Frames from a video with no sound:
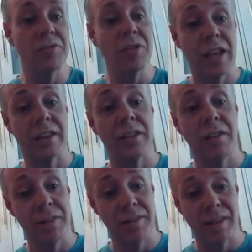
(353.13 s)
to the end
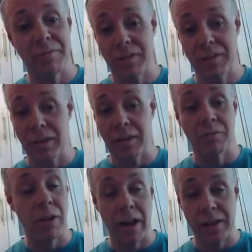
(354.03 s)
of the stem.
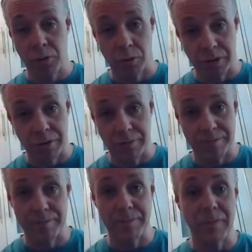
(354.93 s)
What I told you.
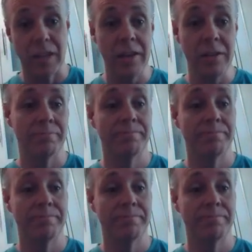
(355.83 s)
Okay?